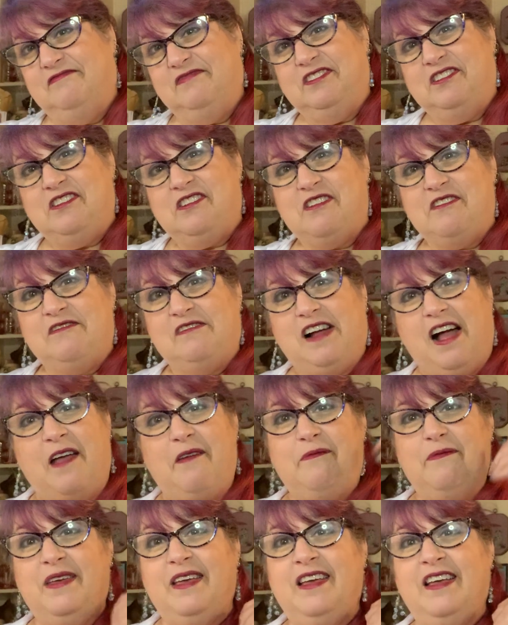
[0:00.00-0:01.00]
you know, I
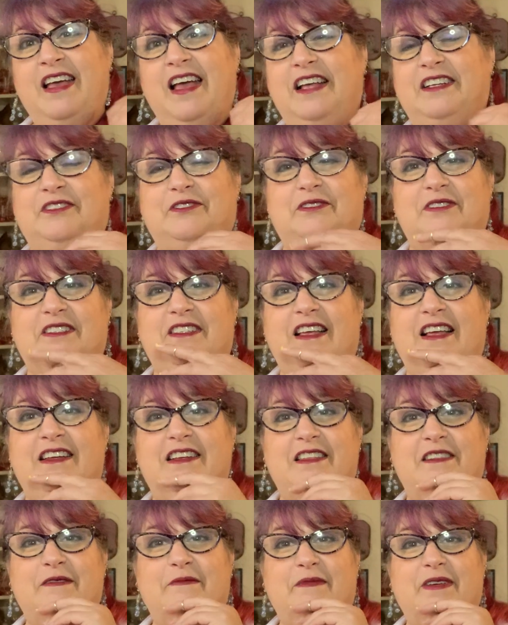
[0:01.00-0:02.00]
may towards the end
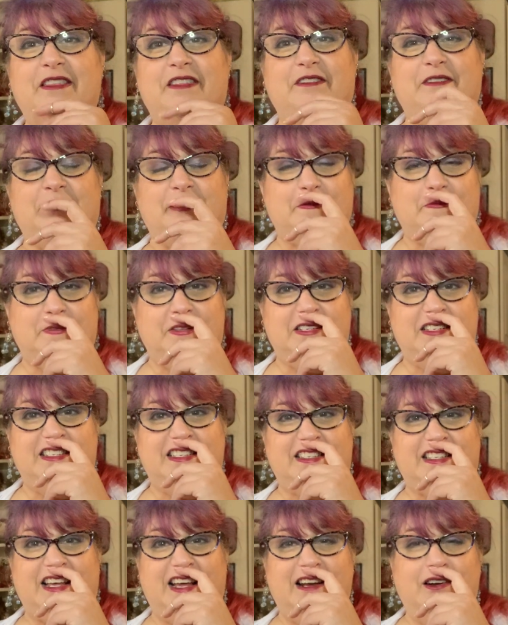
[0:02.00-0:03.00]
of the month or something
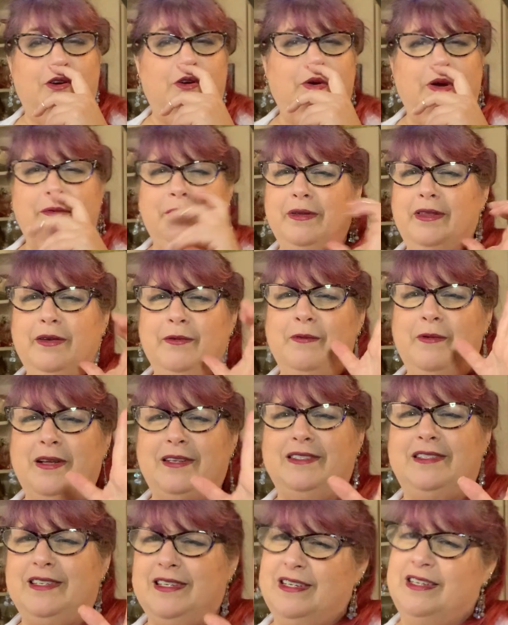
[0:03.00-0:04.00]
decide, oh, I really
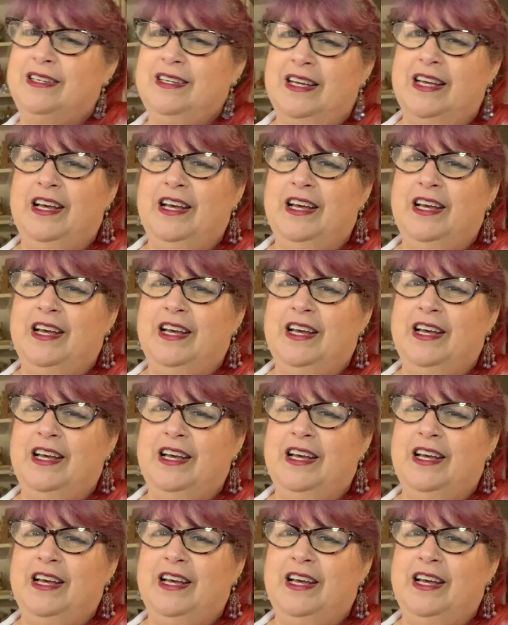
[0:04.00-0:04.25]
want to,